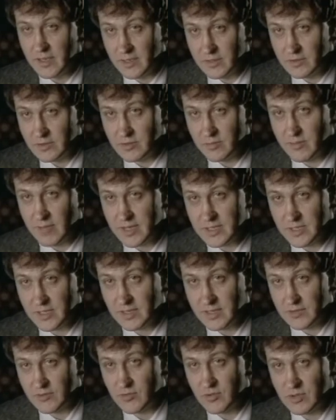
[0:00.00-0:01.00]
in
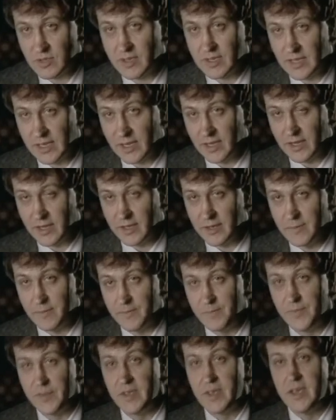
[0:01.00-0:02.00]
dramatic literature, King Lear.
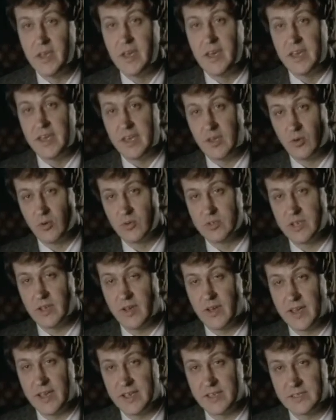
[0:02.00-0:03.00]
He also
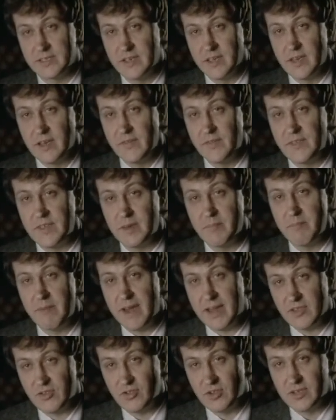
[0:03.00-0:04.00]
has the
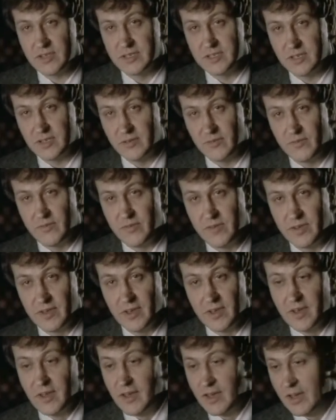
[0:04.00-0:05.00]
imaginative
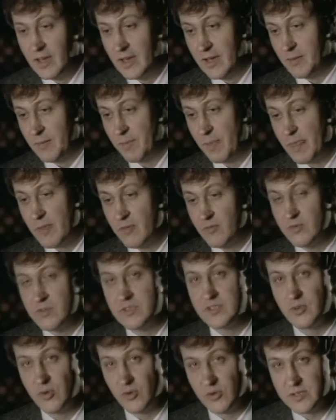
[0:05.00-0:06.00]
um,
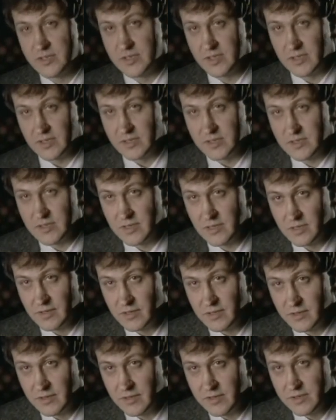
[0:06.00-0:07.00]
resources
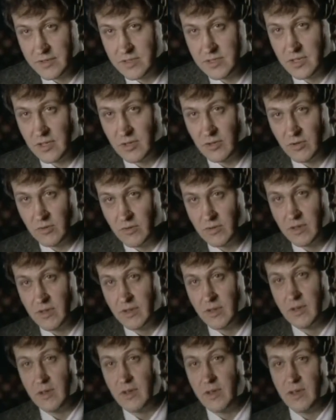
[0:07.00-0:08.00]
to
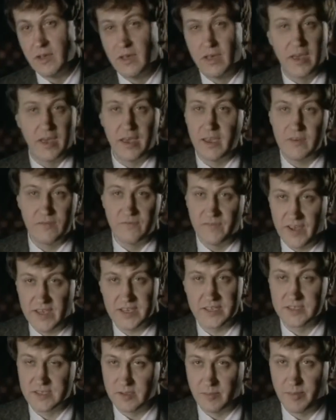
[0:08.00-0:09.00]

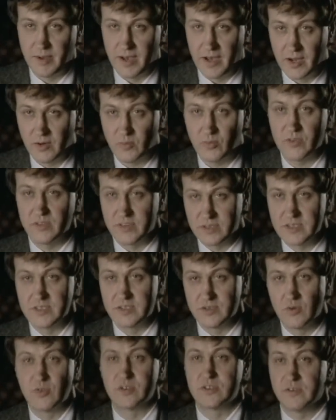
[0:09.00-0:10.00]
invest the part with the
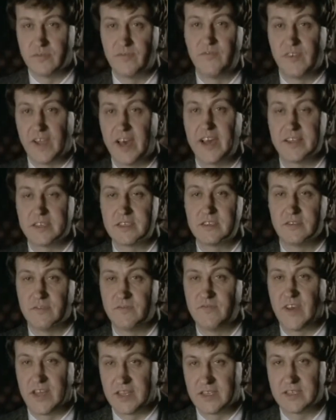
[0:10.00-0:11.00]
sort of flights of
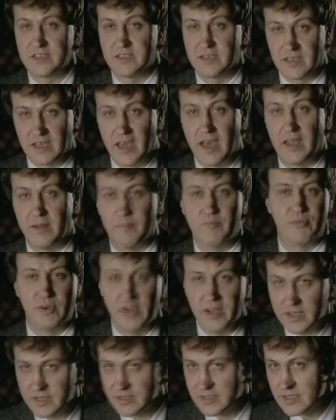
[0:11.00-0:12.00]
fancy and
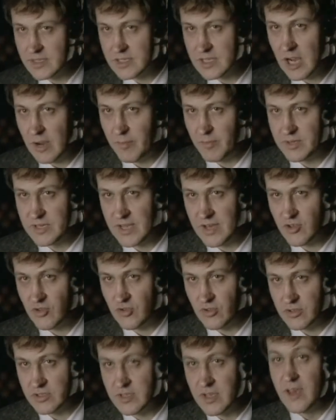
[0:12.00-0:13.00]
brilliant
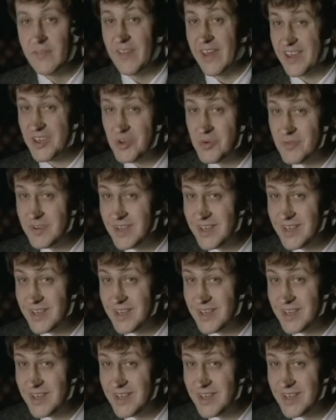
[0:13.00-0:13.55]
interpretations that you